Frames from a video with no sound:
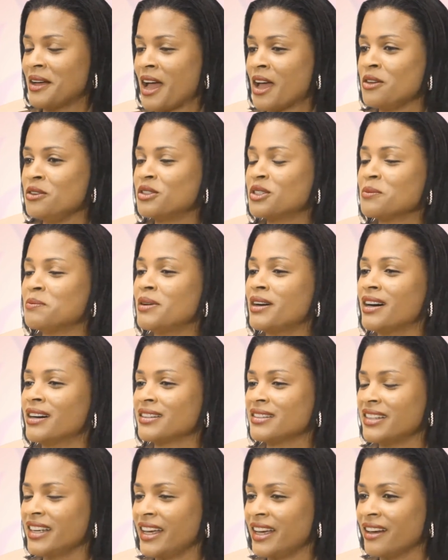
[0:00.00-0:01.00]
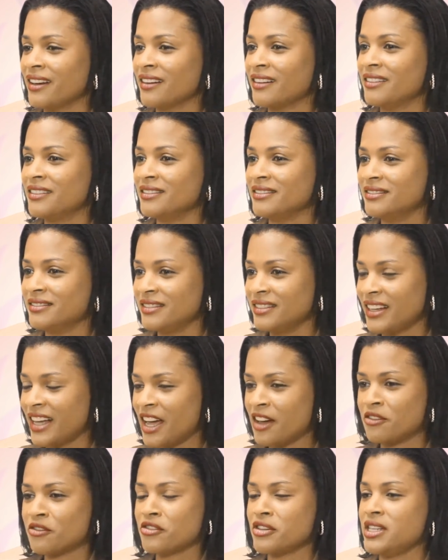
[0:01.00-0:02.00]
used to pass here
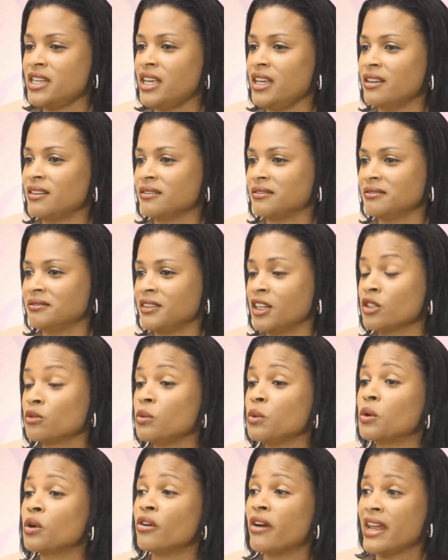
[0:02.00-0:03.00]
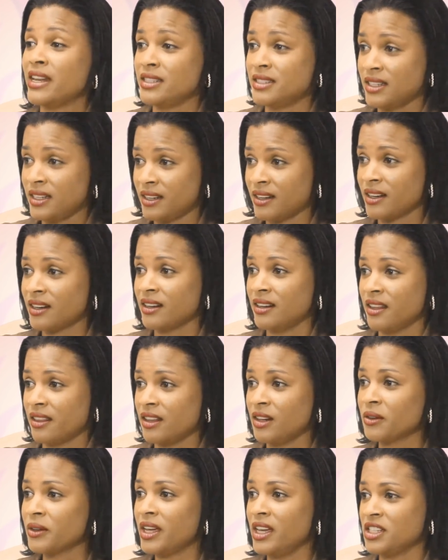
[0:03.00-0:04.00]
every day because we were renting at
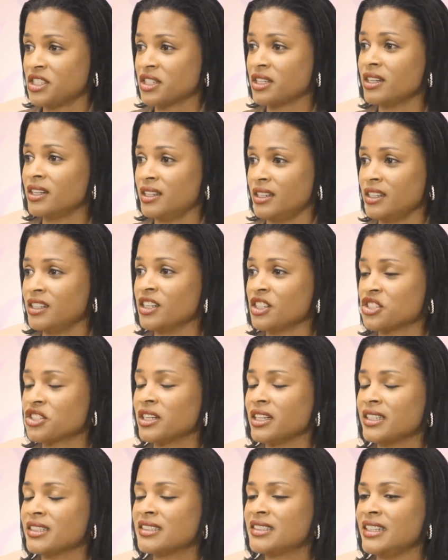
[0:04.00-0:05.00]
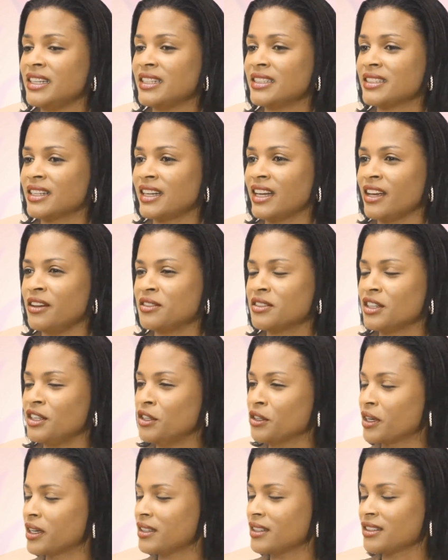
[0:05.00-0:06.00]
another location in the industrial estate, and I used to
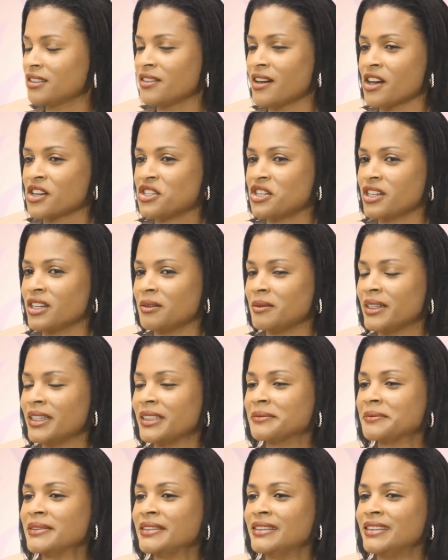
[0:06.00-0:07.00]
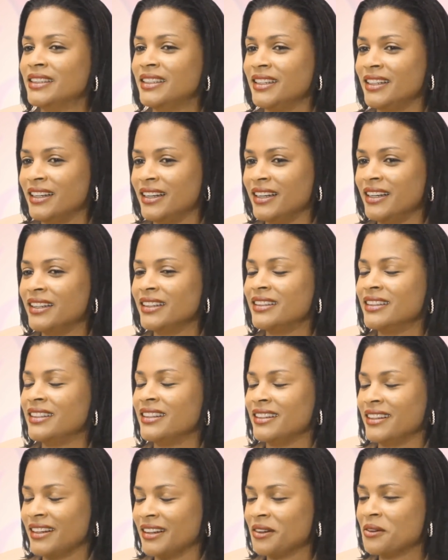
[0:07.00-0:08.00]
look at this factory and I'm like,
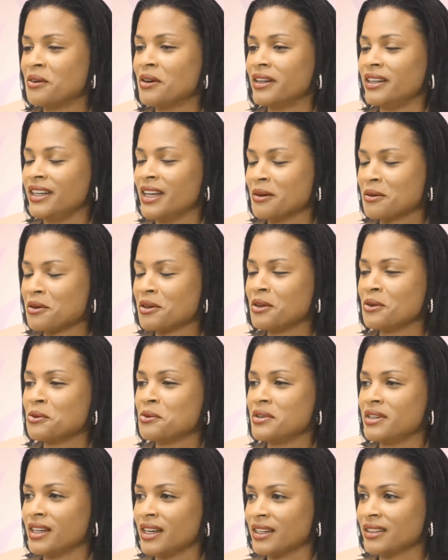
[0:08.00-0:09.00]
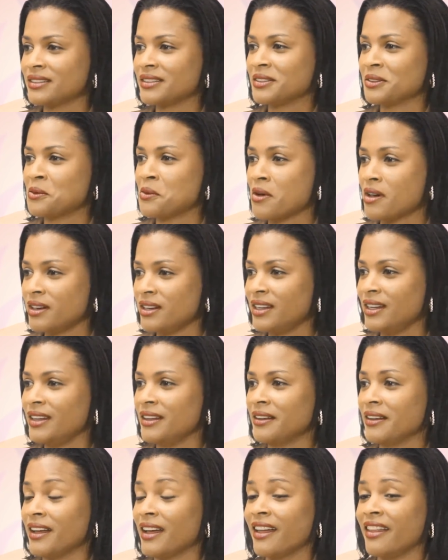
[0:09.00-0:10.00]
one day I'm going to own that, one
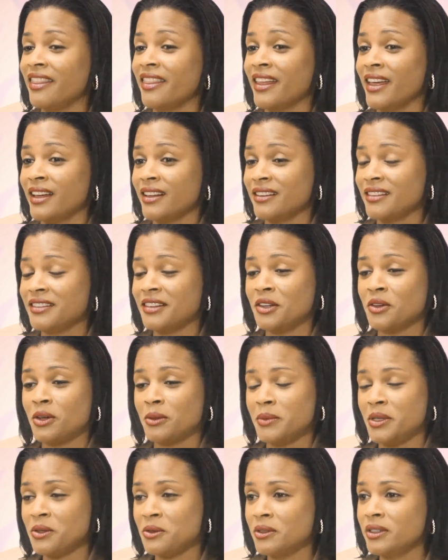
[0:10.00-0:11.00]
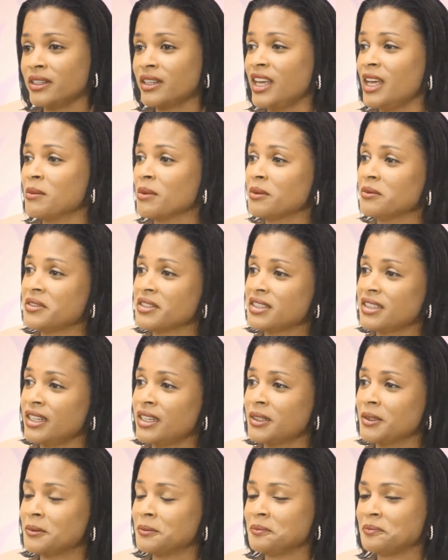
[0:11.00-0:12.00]
day. And then lo and behold, it came up for
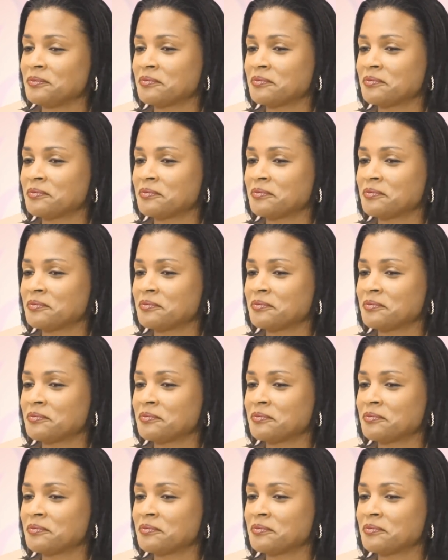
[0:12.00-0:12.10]
sale.